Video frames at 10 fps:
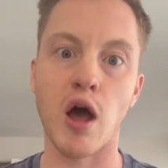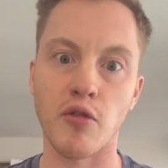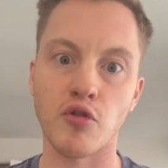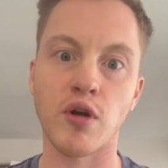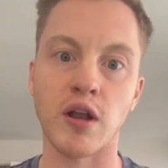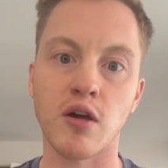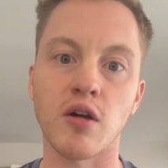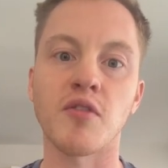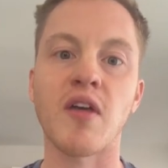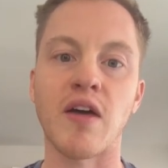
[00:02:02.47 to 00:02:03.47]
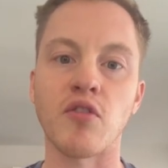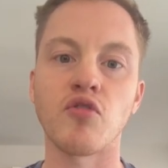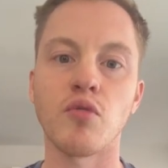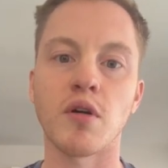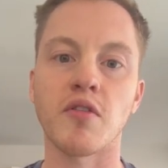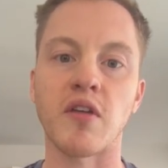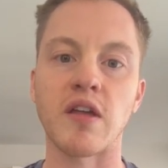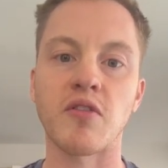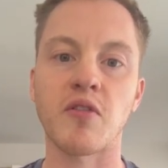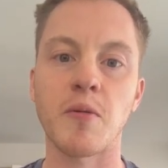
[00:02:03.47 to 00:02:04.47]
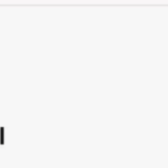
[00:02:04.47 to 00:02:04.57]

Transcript: other credit cards at the tourist sites.